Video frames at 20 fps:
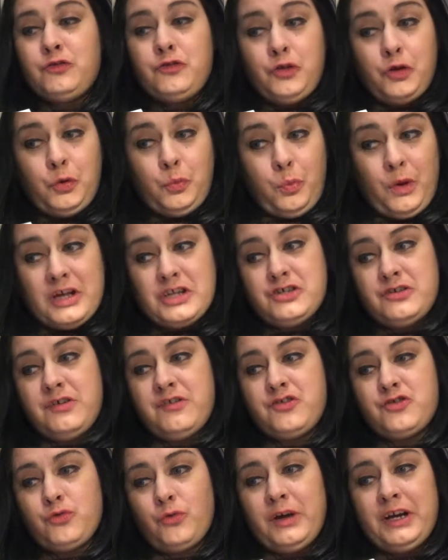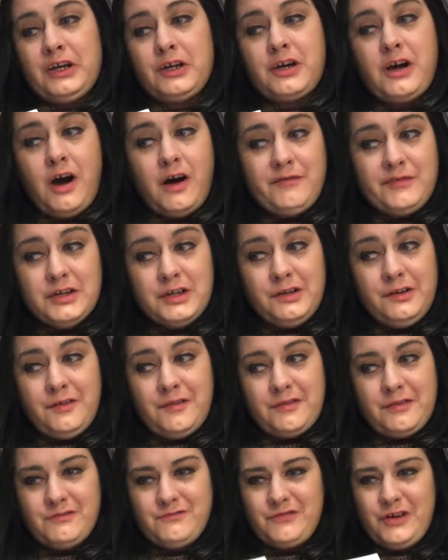Do witches join
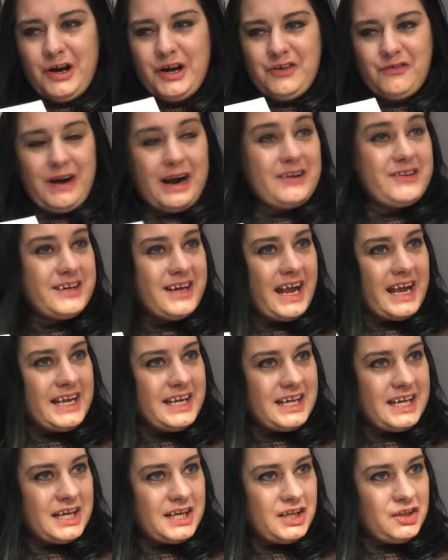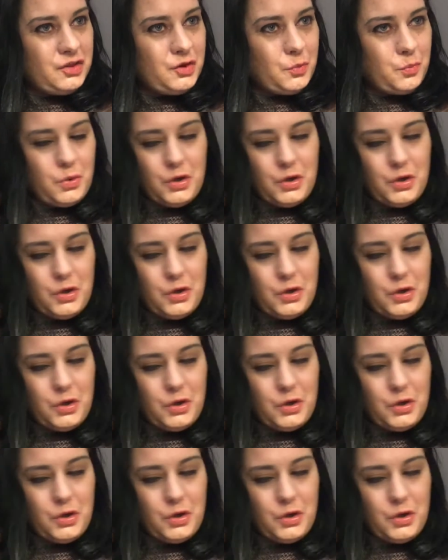covens and run around naked in the